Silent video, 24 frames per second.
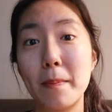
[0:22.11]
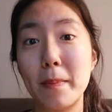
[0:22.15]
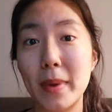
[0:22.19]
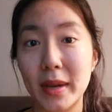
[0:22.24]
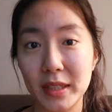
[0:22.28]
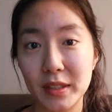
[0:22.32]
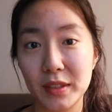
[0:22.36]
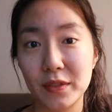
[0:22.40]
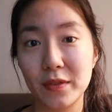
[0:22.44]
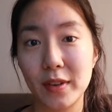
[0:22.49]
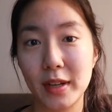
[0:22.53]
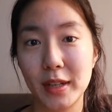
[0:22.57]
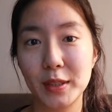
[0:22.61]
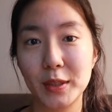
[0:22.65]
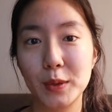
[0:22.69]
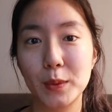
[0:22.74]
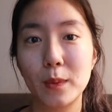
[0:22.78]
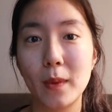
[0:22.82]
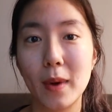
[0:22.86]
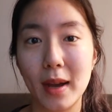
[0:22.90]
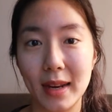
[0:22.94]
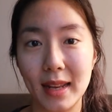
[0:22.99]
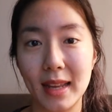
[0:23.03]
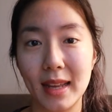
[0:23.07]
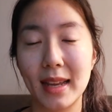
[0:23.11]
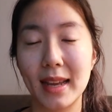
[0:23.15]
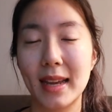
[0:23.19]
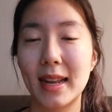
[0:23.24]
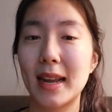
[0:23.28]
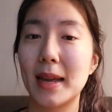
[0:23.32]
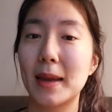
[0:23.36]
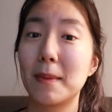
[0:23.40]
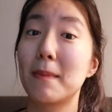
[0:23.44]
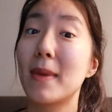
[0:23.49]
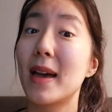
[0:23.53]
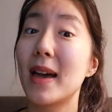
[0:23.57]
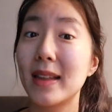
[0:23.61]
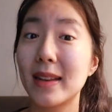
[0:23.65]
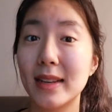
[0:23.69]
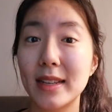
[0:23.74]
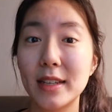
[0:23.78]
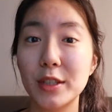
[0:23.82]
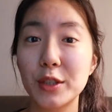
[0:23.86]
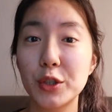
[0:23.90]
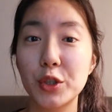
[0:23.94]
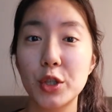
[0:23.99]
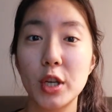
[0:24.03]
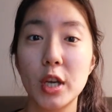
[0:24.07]
best friend's wedding and I
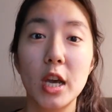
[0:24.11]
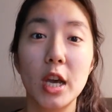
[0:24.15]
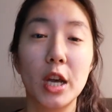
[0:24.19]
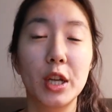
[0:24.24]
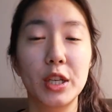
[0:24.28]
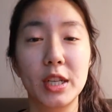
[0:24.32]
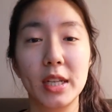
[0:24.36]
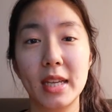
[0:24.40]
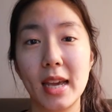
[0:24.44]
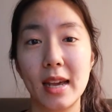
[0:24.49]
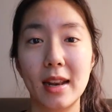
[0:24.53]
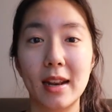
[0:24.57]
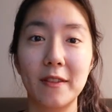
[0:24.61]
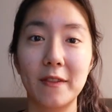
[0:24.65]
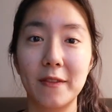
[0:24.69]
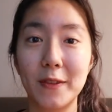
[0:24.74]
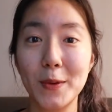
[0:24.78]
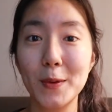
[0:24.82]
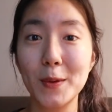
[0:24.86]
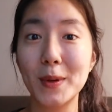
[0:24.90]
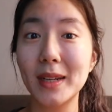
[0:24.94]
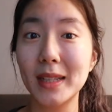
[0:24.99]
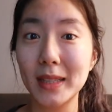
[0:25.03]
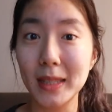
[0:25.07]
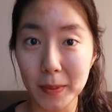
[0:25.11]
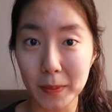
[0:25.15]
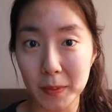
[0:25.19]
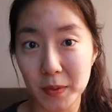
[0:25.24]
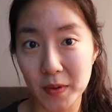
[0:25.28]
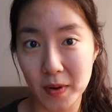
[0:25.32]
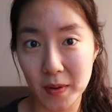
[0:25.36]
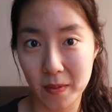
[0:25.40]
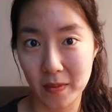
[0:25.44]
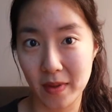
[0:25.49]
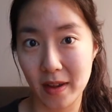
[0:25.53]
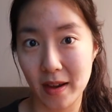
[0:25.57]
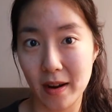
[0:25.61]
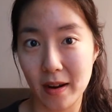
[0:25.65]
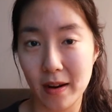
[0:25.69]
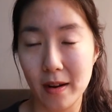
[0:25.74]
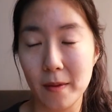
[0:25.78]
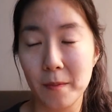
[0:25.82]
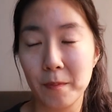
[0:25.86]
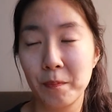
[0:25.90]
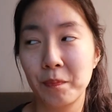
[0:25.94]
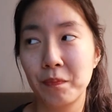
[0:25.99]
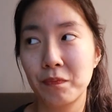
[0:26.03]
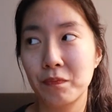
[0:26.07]
managed to get a few clips from there.